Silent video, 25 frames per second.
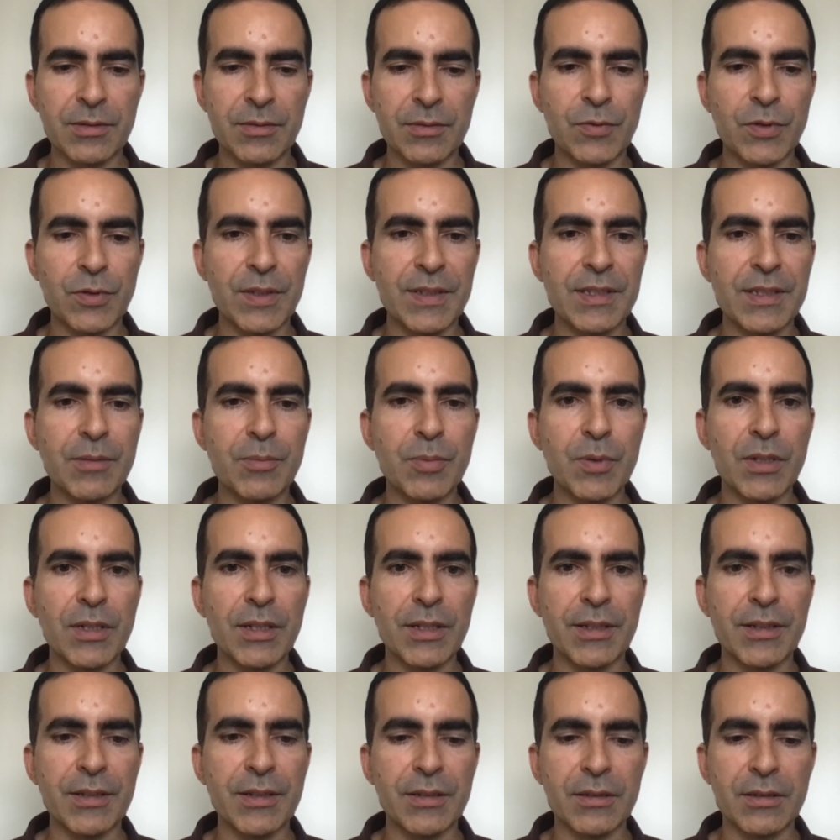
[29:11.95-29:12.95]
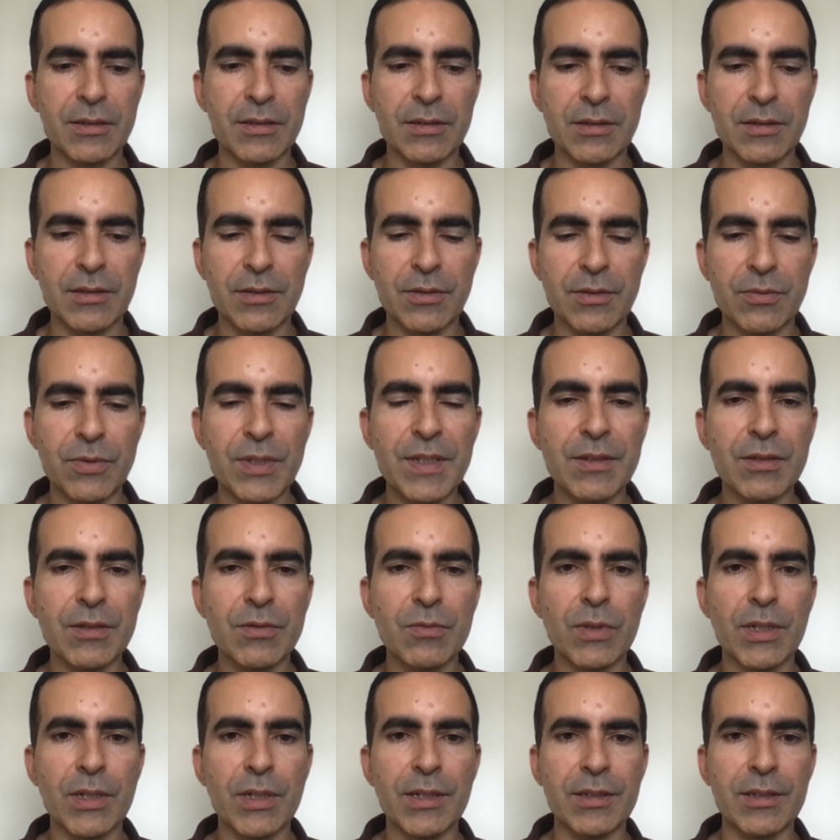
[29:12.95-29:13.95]
For example, like the
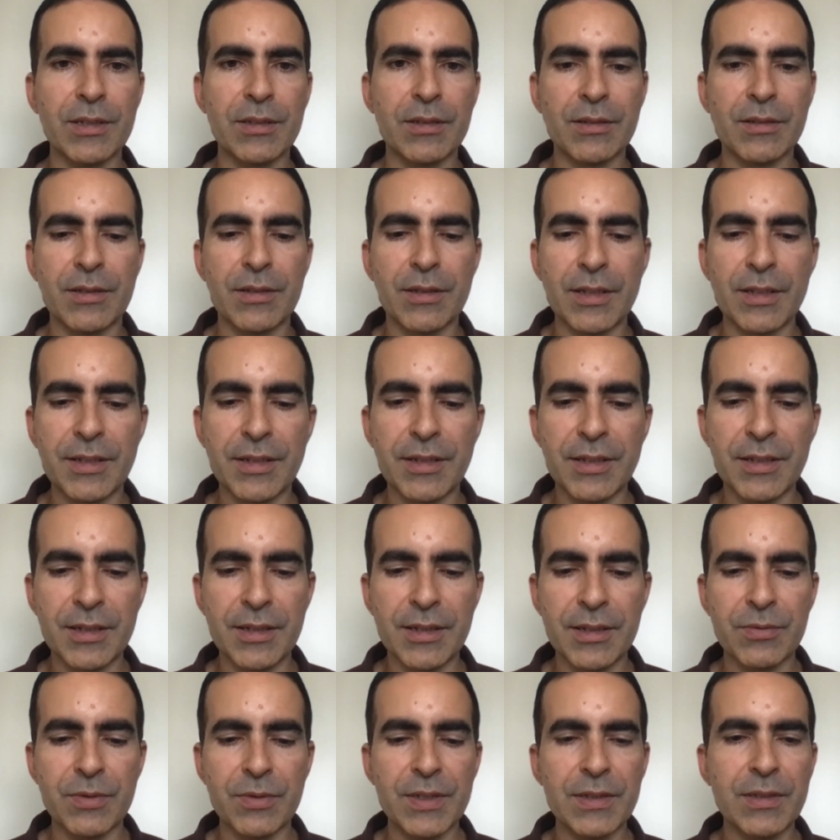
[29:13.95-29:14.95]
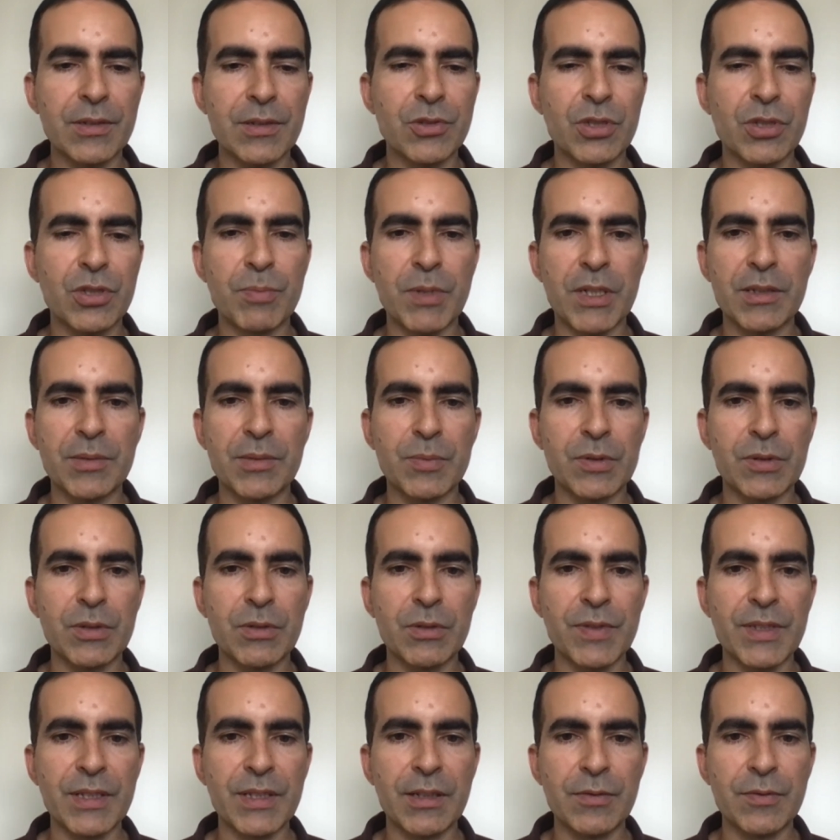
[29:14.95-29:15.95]
reason why the AI research department
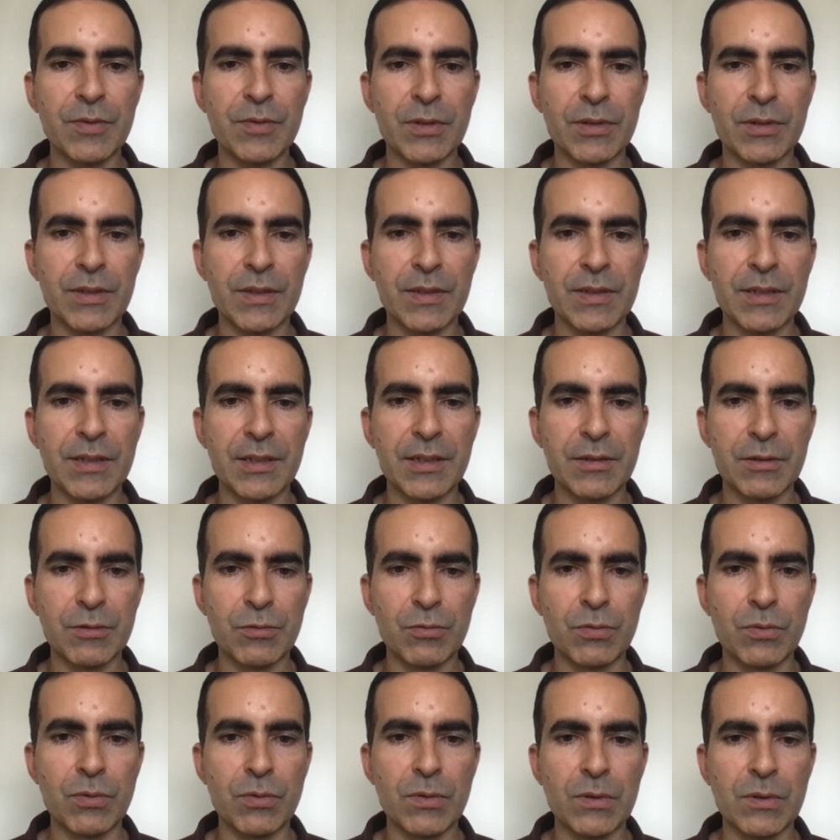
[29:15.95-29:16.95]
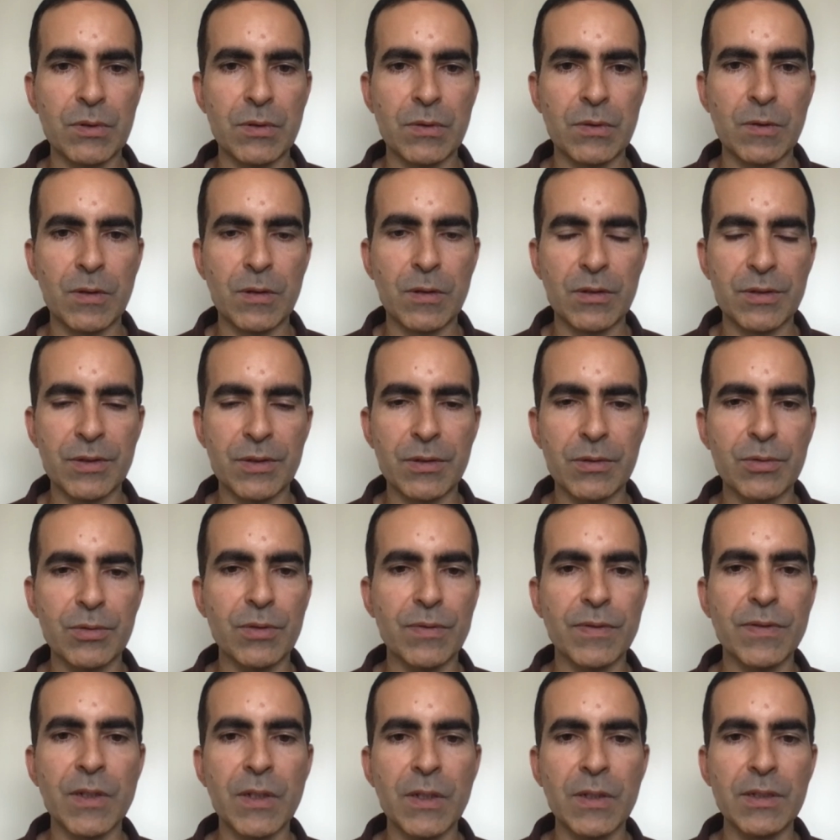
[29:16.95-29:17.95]
of Stanford decided to go sort
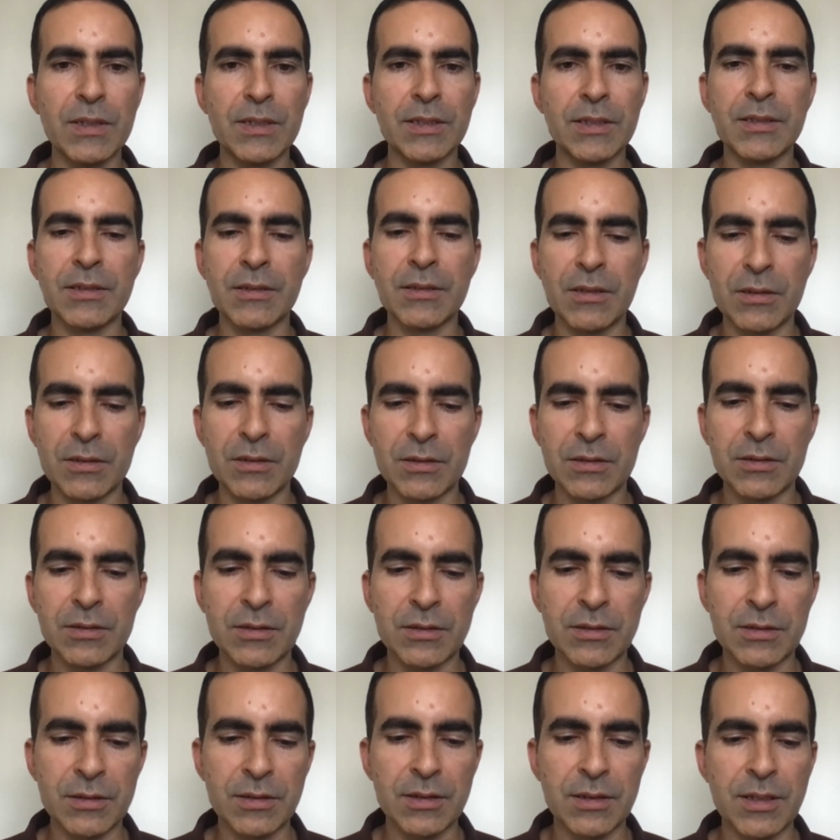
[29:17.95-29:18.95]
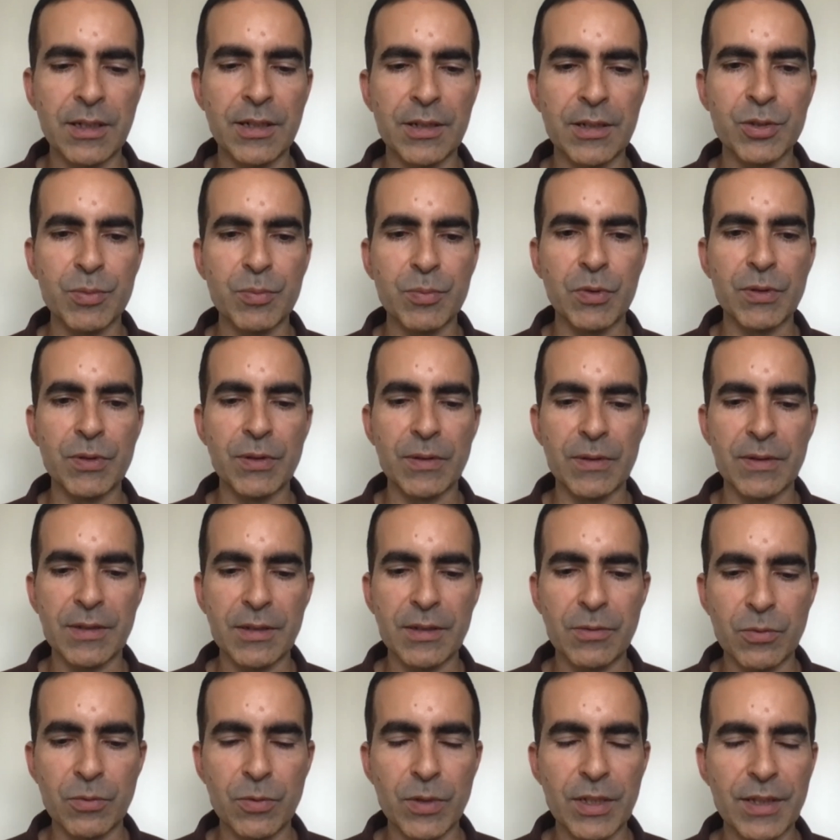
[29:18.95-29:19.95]
of all in on large
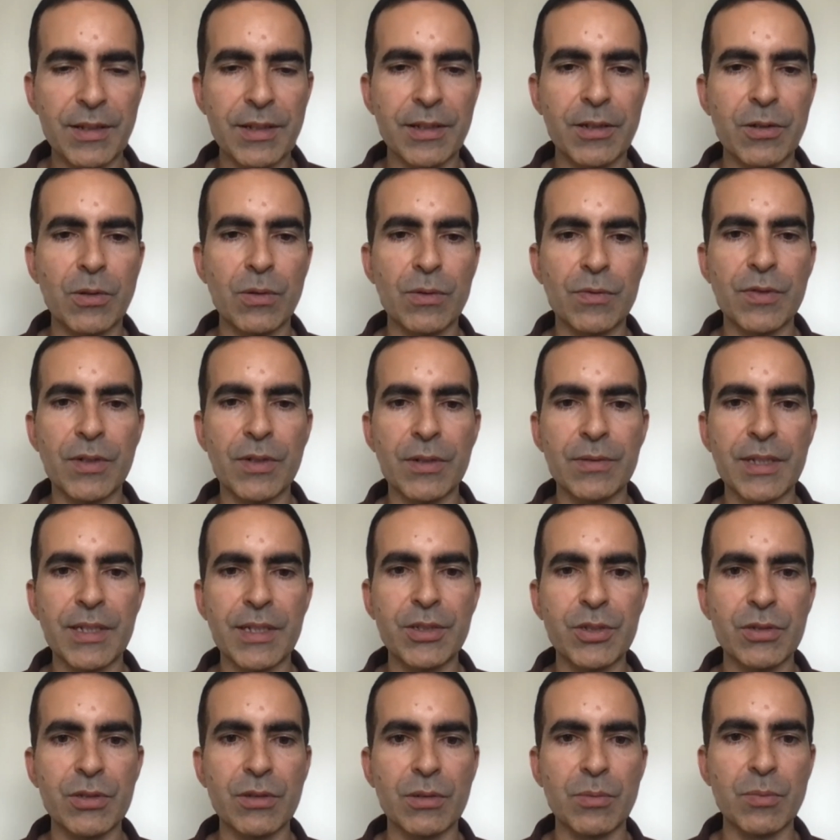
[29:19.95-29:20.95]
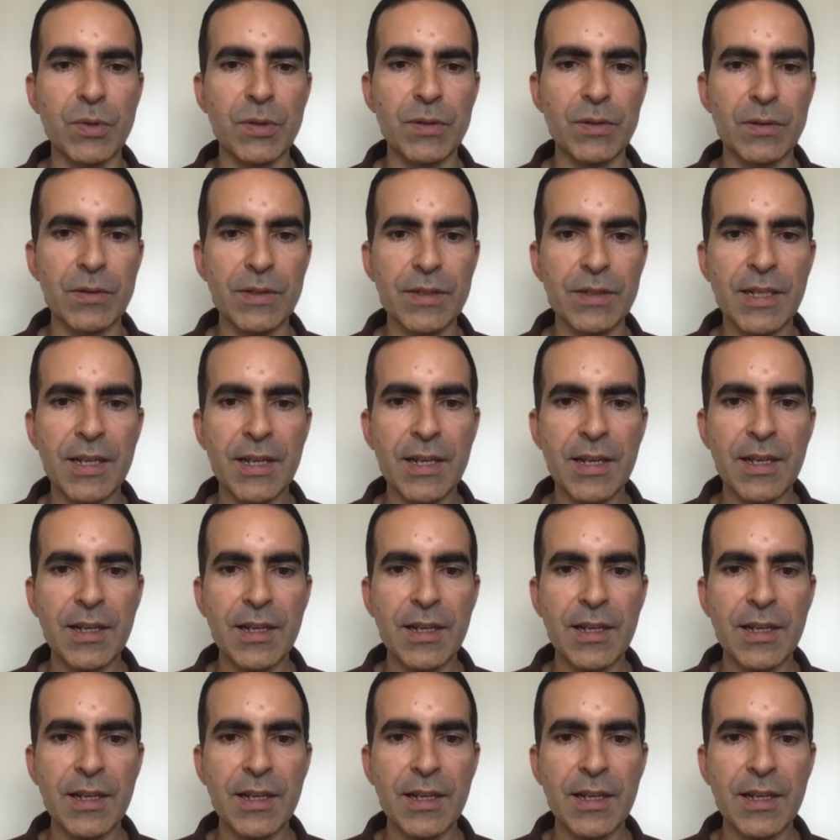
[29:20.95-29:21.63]
models, or what they call foundational models,